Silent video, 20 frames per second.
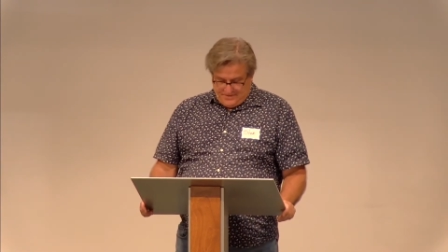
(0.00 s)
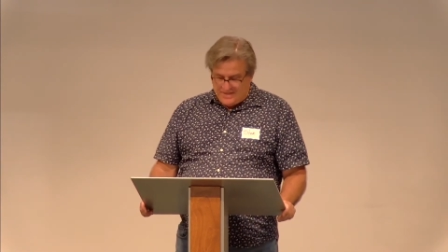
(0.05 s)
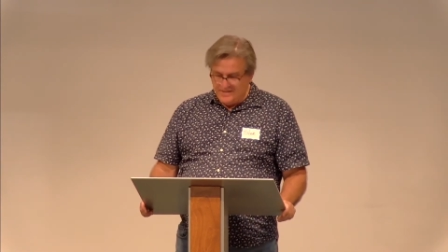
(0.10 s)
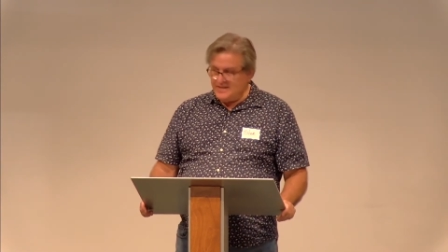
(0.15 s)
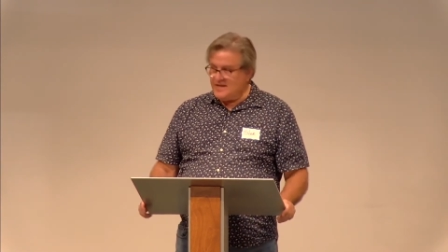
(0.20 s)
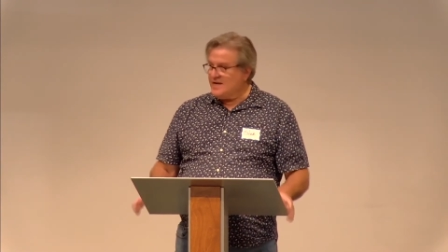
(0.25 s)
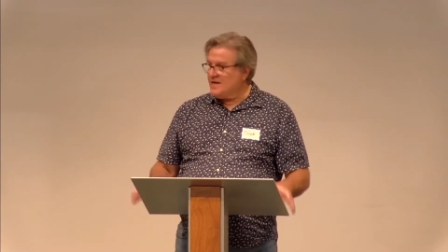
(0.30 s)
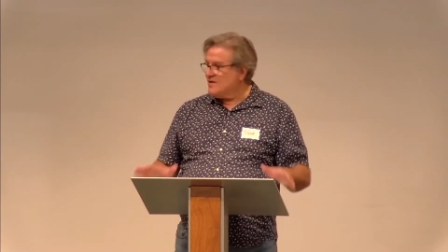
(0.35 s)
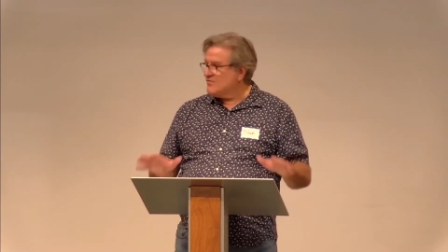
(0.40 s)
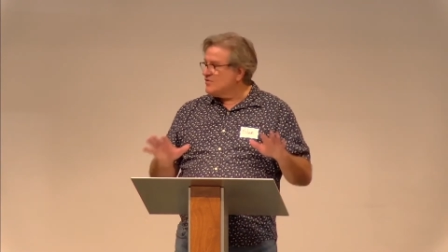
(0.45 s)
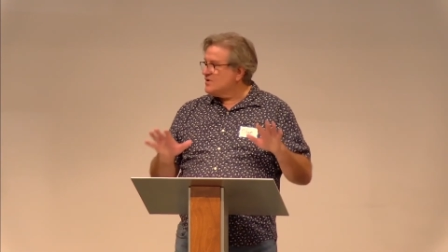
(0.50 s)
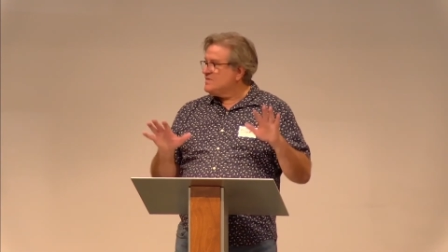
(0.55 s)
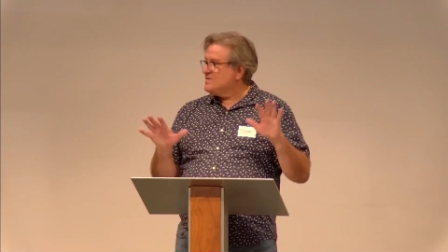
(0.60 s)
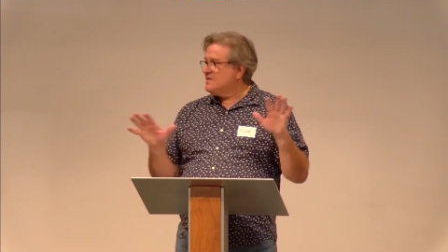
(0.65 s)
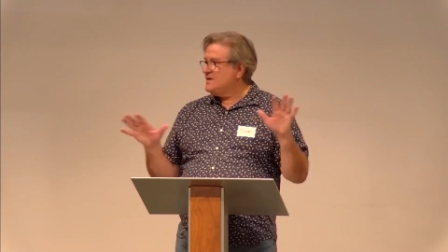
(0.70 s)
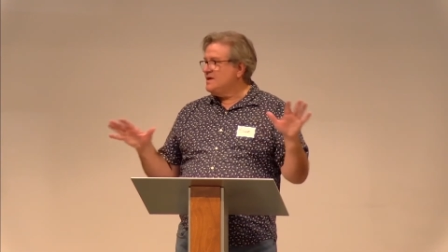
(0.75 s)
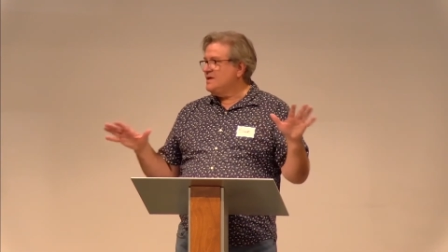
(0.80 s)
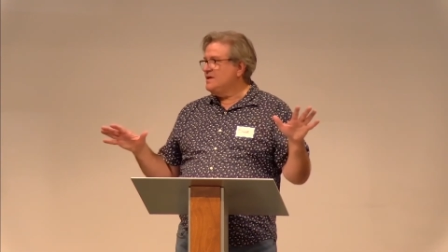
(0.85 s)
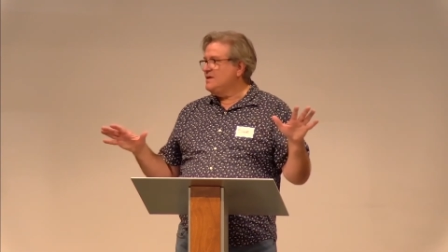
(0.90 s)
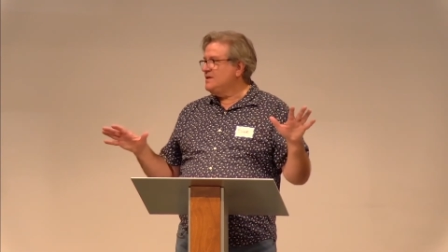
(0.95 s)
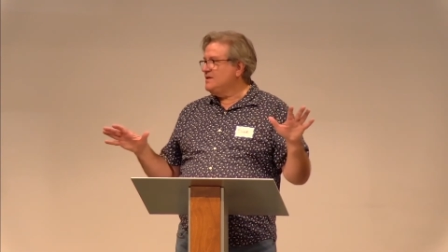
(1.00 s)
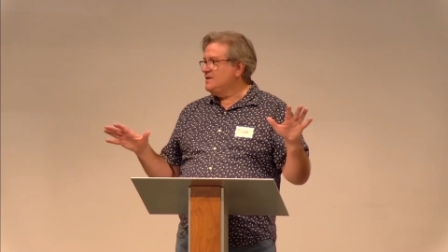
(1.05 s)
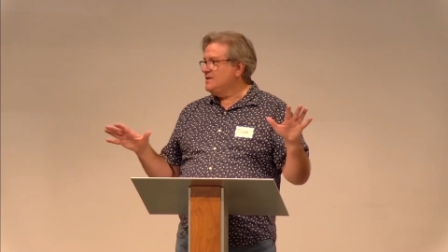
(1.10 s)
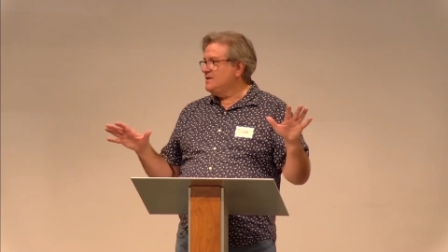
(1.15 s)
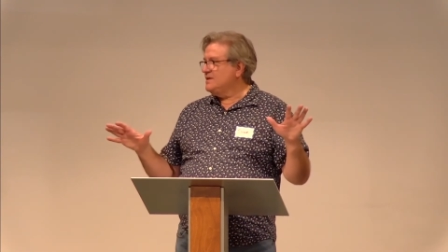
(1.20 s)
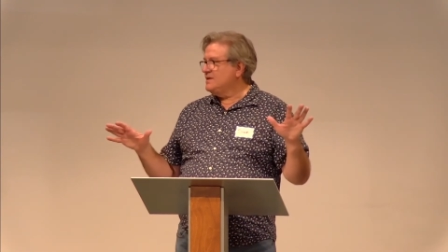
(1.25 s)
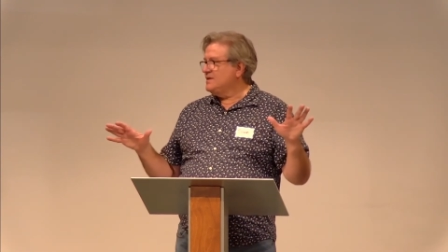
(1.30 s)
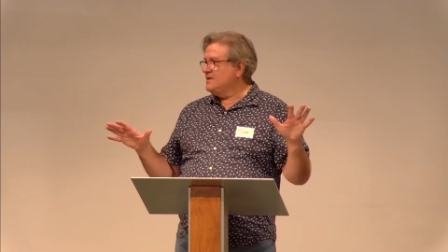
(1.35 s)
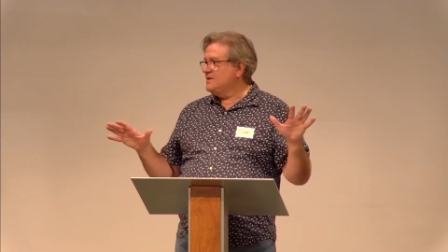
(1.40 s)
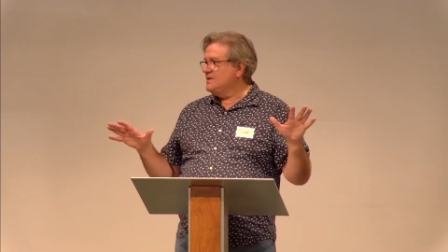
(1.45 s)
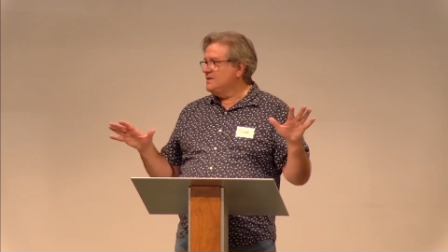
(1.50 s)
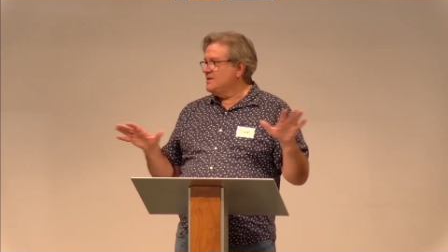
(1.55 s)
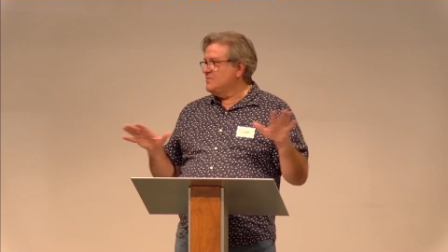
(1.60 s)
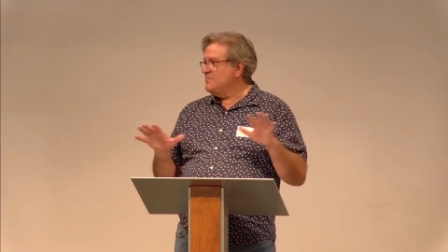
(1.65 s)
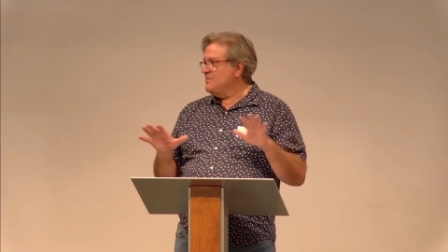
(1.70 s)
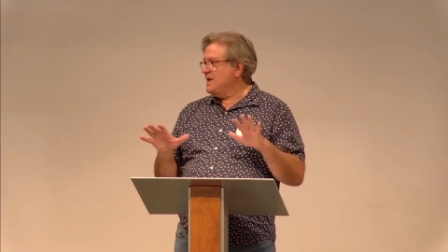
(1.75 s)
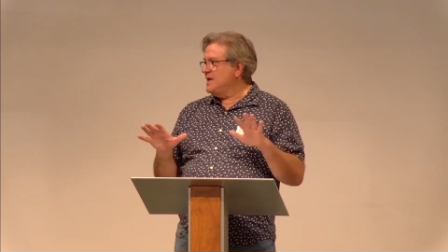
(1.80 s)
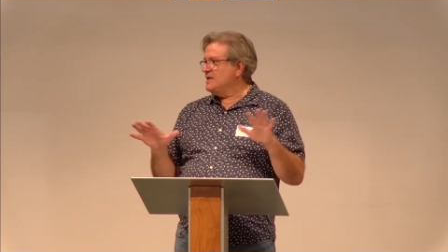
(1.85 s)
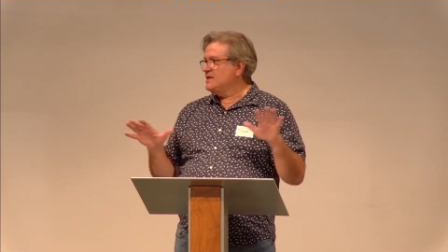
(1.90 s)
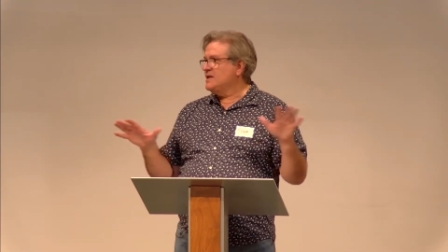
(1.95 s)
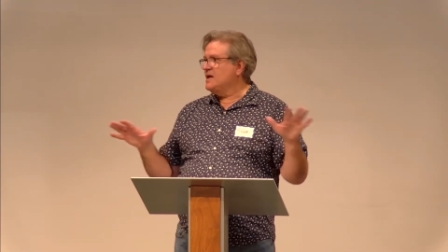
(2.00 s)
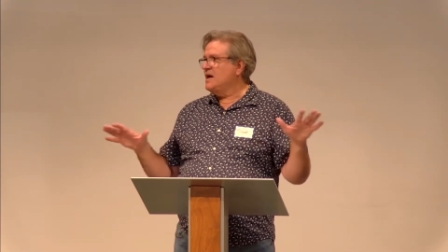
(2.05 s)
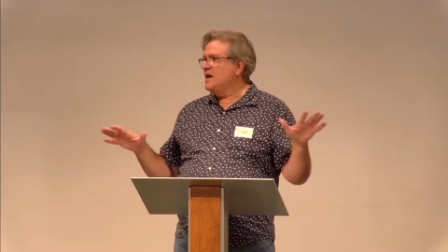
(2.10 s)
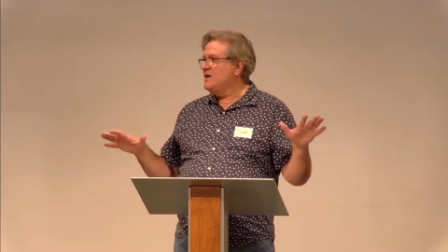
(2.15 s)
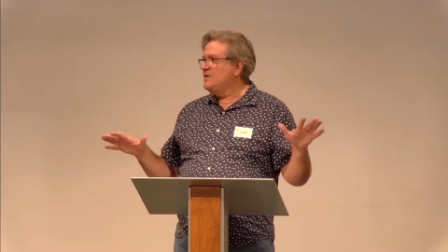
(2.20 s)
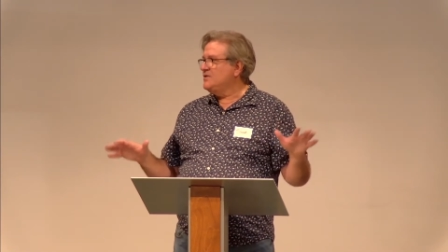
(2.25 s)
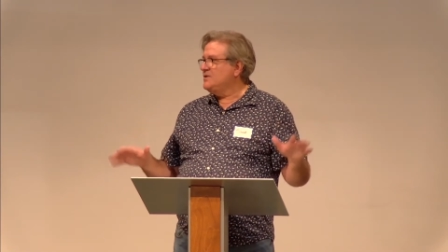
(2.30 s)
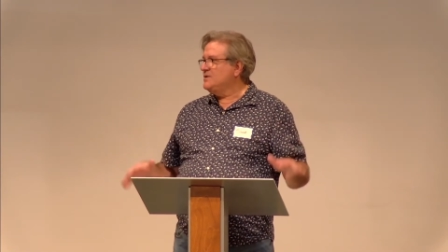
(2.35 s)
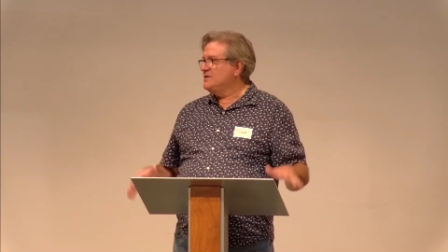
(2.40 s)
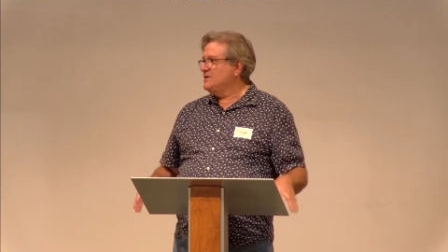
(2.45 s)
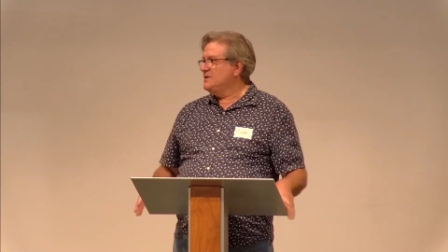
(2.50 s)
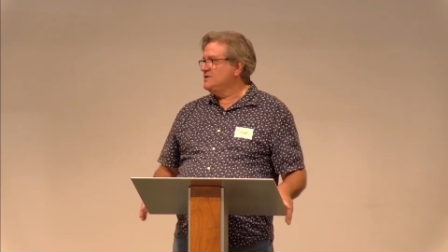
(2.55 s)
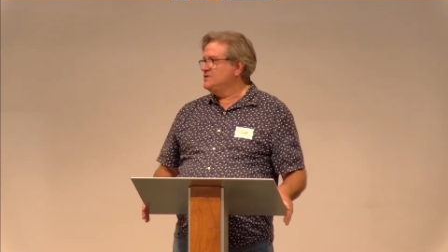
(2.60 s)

and that everything that mankind